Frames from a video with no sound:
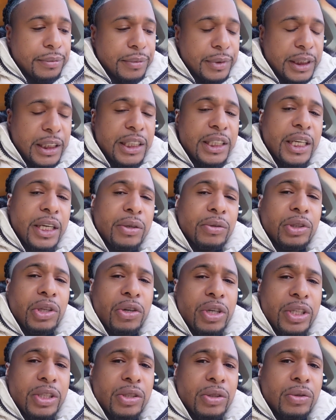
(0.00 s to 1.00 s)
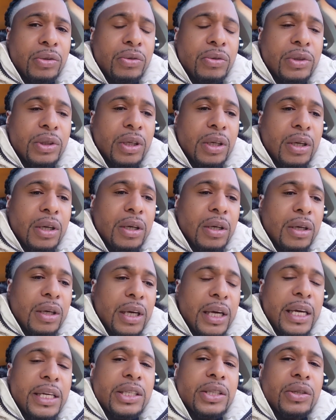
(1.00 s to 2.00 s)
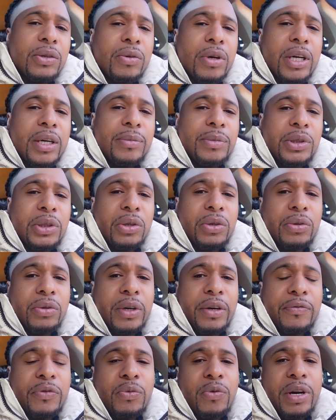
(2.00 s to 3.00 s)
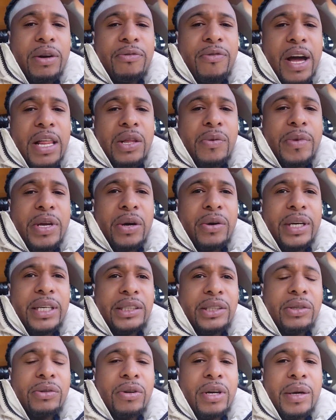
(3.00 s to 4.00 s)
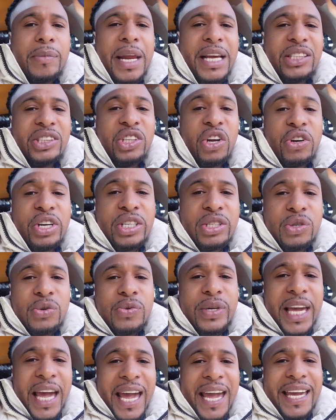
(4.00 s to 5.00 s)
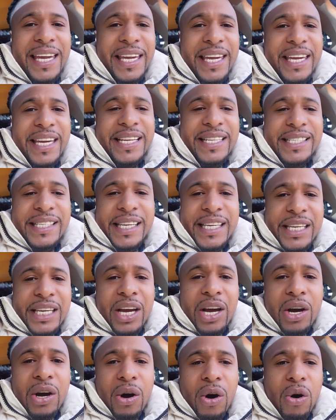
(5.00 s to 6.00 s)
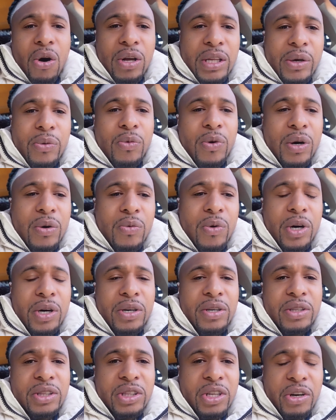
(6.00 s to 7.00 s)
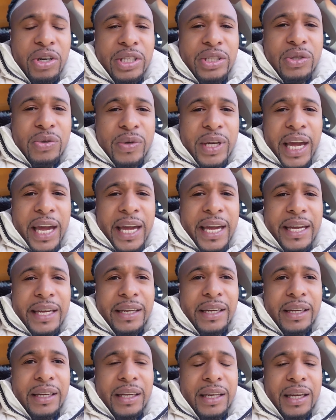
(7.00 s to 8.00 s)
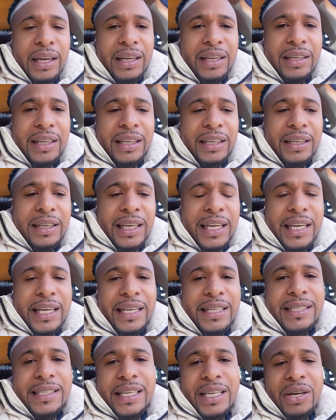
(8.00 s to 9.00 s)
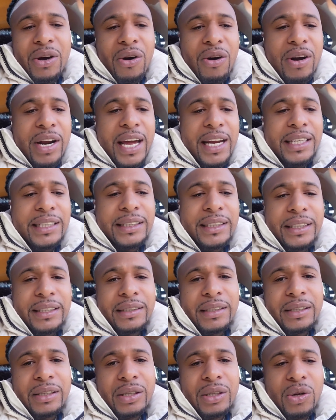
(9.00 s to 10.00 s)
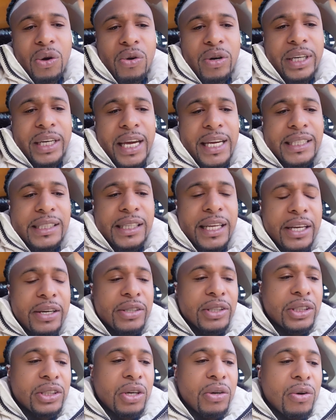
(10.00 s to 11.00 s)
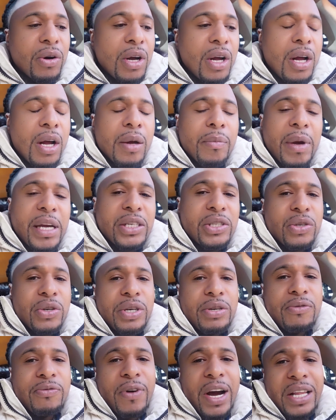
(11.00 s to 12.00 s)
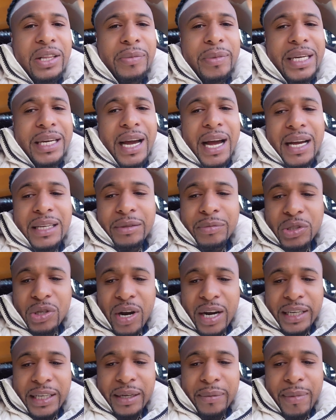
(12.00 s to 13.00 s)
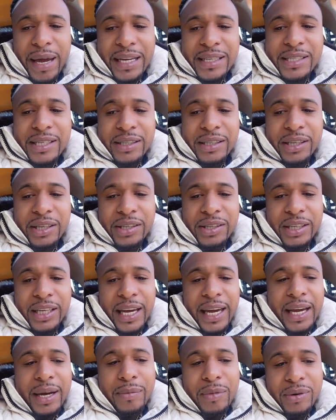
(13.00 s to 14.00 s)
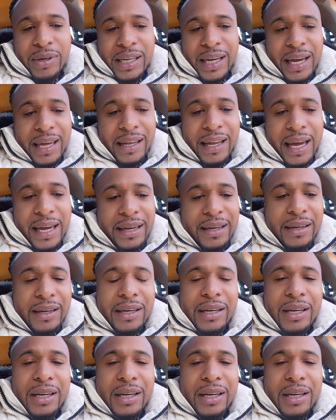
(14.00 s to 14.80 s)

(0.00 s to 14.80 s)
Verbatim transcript: CJ on 32s Instagram. So if you want to follow me on Instagram, that's 32 Gang ENT, all in one word. 32 Gang and then ENT, all that is in lowercase letters. So make sure you follow me, guys. I'm trying to get back to 100K. I'm only at like